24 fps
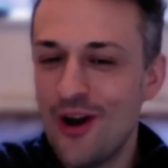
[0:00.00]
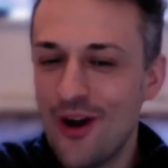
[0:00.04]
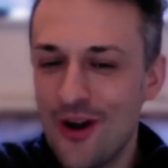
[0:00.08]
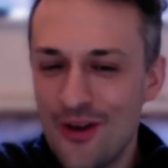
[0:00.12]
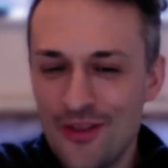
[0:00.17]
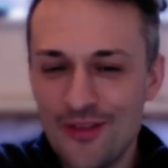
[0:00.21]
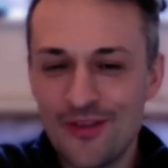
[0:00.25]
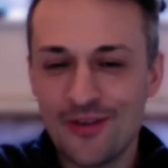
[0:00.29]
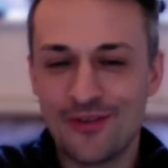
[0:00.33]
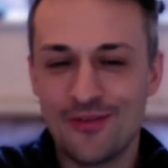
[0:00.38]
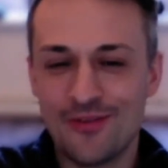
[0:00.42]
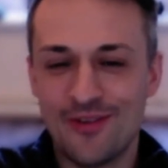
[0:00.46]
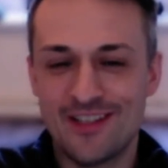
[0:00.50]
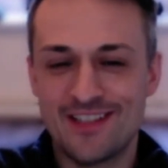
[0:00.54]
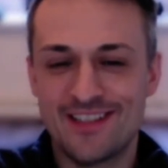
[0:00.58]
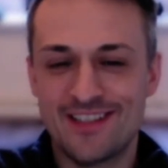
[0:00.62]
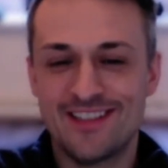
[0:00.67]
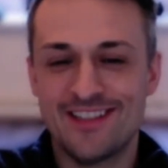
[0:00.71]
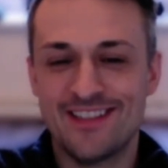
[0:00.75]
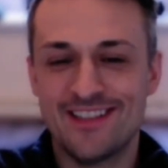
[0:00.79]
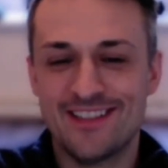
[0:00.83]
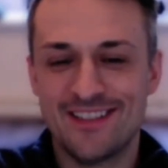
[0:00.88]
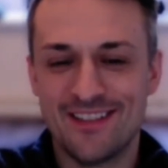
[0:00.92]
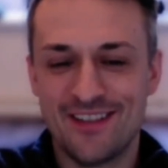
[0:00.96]
other
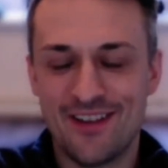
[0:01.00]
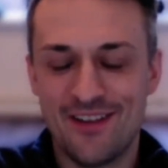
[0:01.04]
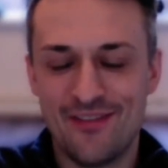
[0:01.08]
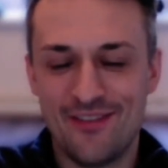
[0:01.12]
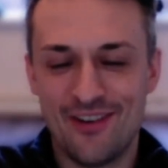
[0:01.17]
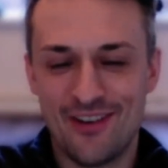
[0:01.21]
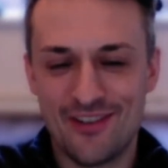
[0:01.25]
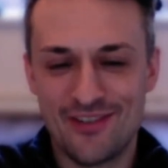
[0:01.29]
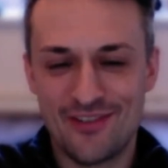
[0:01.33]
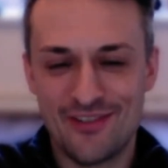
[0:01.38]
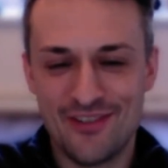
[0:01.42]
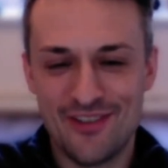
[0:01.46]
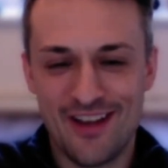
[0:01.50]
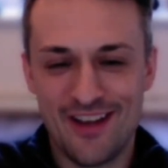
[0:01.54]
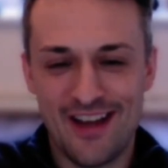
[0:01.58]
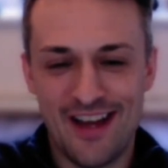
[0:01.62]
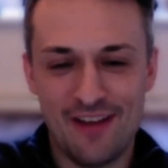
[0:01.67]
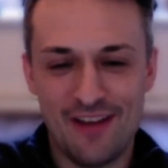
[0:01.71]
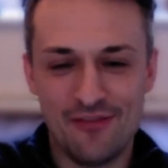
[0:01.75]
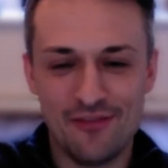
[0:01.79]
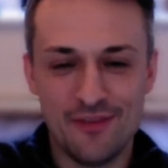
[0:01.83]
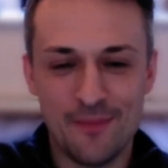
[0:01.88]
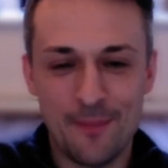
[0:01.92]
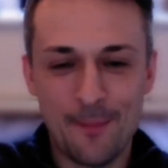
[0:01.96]
question should I have asked you that I
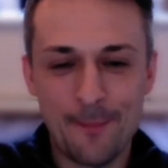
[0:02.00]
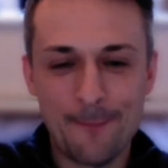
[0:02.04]
haven't?